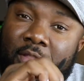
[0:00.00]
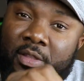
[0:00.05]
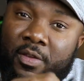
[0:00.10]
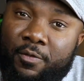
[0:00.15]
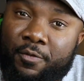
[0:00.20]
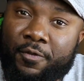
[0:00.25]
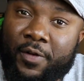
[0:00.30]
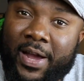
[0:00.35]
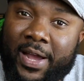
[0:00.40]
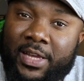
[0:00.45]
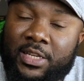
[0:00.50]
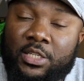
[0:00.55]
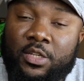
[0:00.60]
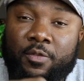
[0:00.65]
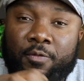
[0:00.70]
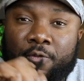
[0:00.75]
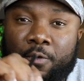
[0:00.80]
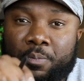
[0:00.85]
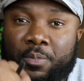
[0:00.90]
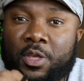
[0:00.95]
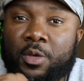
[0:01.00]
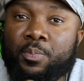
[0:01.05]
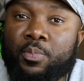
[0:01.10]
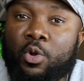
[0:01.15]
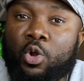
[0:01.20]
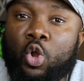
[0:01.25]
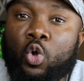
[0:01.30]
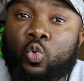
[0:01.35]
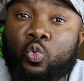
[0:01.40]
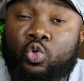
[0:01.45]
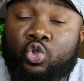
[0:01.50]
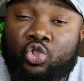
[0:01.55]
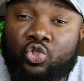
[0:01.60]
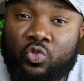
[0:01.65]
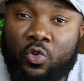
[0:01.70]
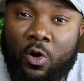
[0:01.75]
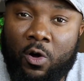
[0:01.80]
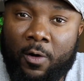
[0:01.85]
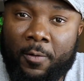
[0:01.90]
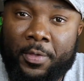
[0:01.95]
device for people who
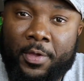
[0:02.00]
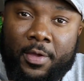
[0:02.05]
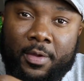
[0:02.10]
draw,